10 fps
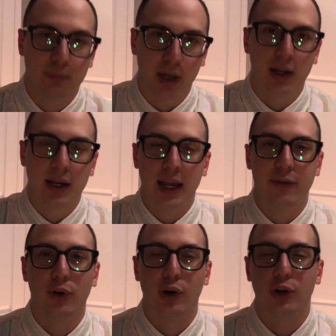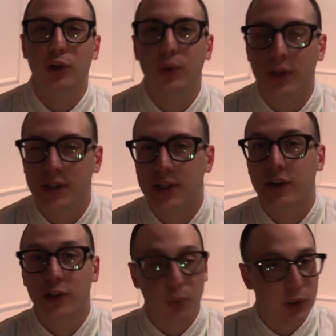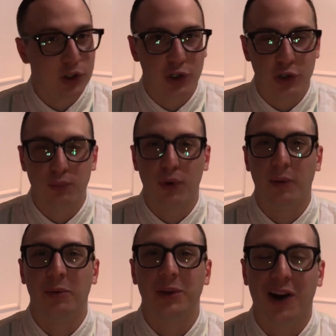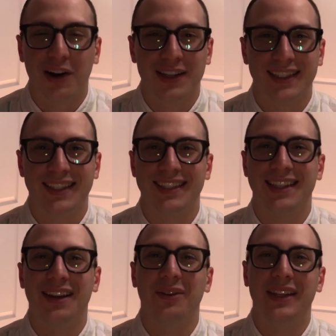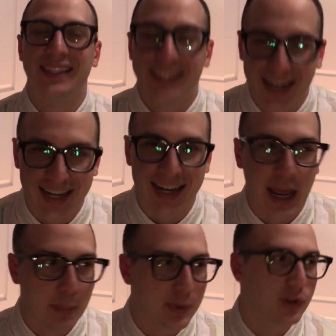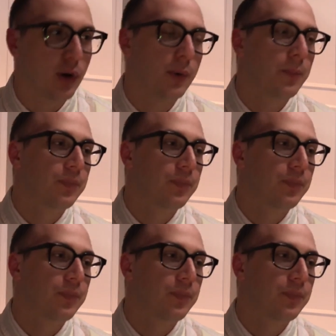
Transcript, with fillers: But if you are new to the series, which you probably are, as this is the only second episode,